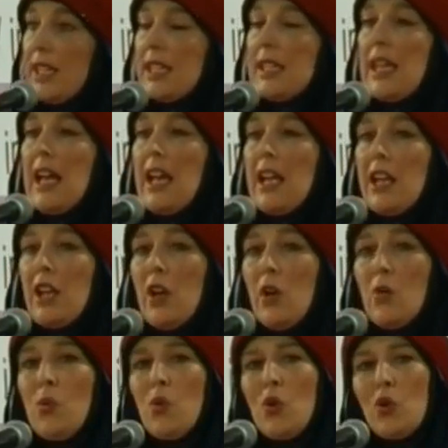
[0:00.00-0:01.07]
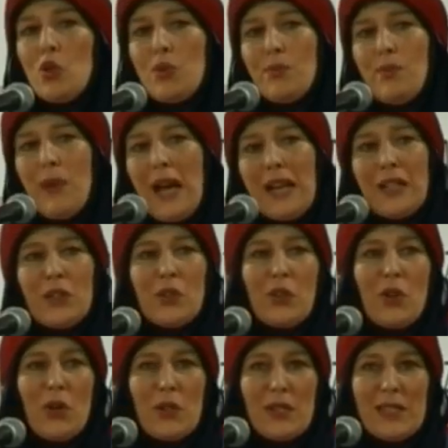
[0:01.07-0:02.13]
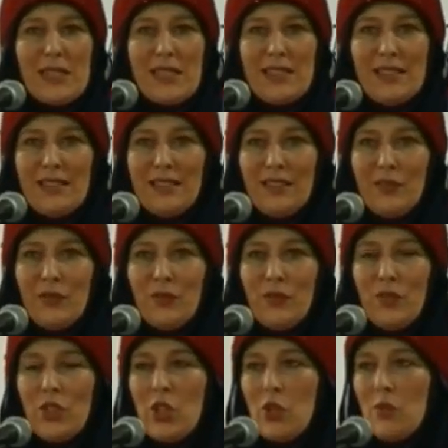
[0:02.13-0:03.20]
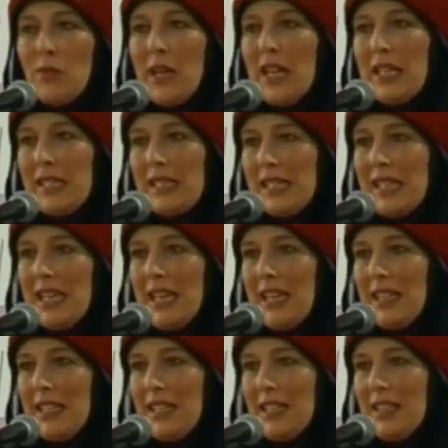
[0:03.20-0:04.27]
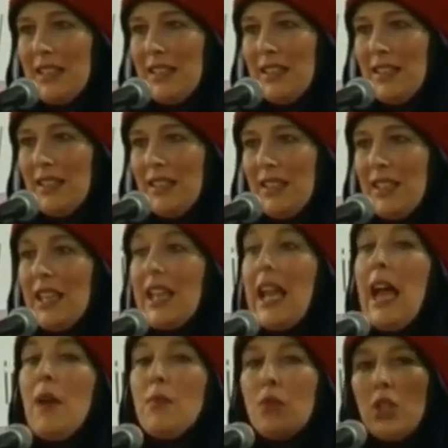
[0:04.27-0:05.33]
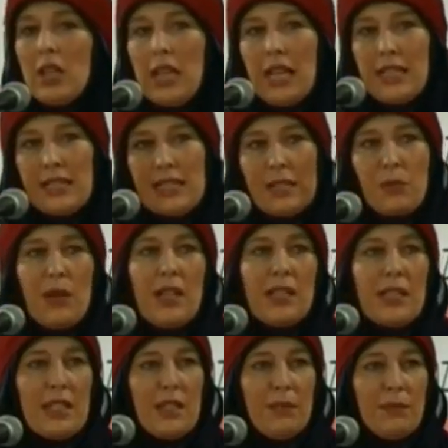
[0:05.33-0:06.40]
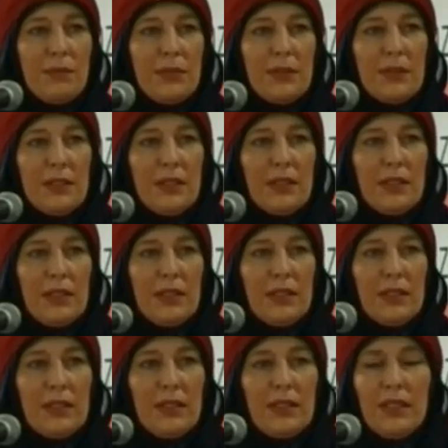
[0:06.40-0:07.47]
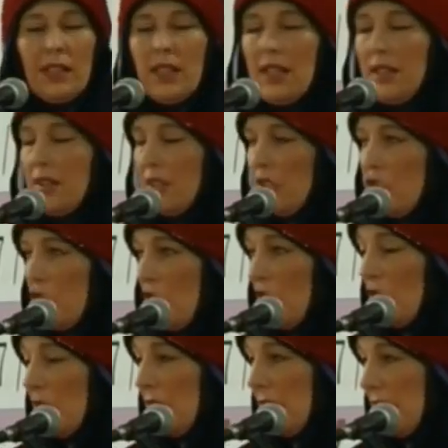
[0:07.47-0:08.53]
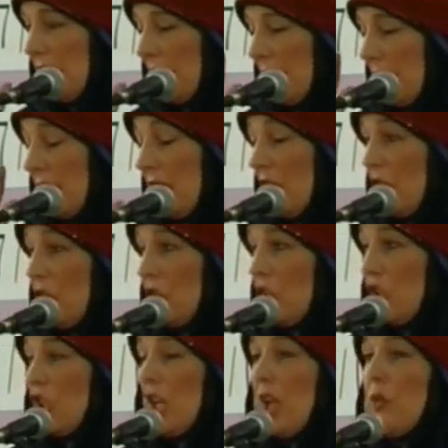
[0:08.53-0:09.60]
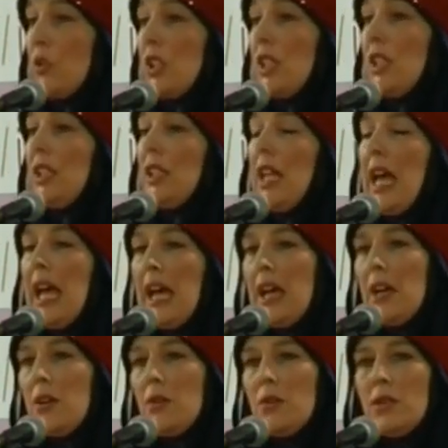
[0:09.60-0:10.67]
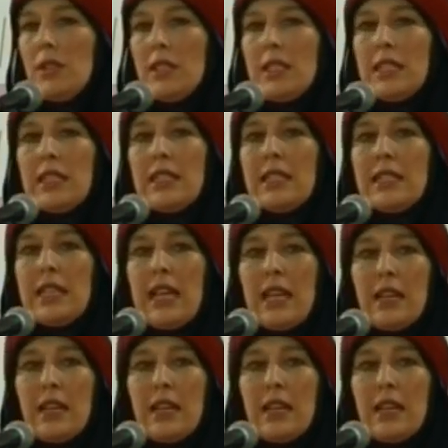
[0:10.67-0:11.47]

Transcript: And as I walked back across no man's land, the camera lights went up and the journalists started shouting, how did